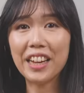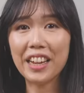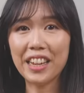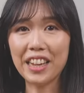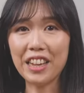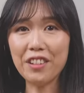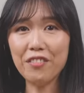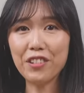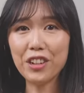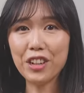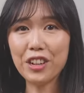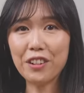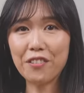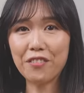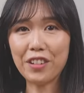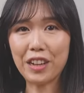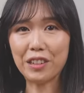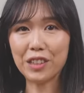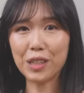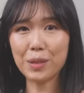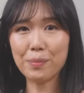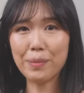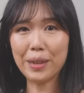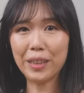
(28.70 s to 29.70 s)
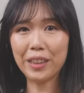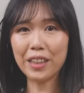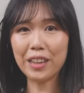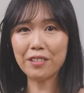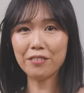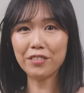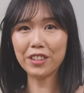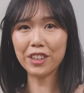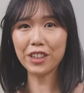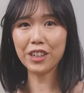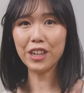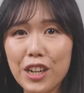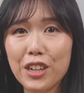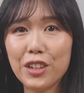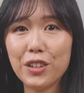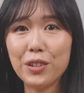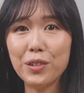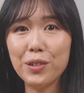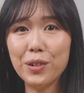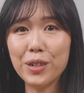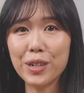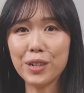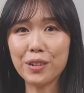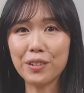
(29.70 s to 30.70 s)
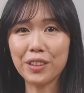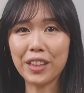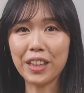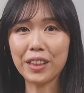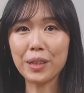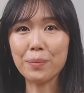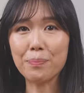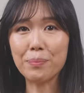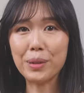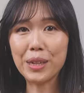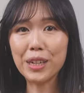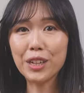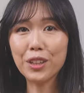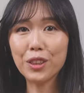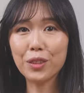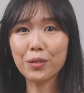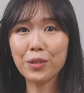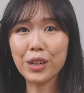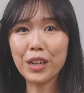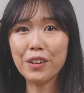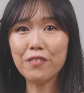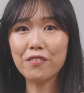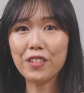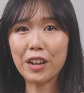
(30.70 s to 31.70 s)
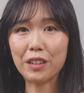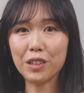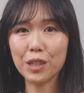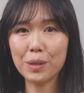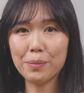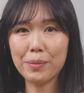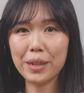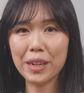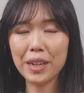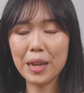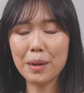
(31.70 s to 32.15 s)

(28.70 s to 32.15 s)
if you're a fountain pen lover, you know that the big three fountain pen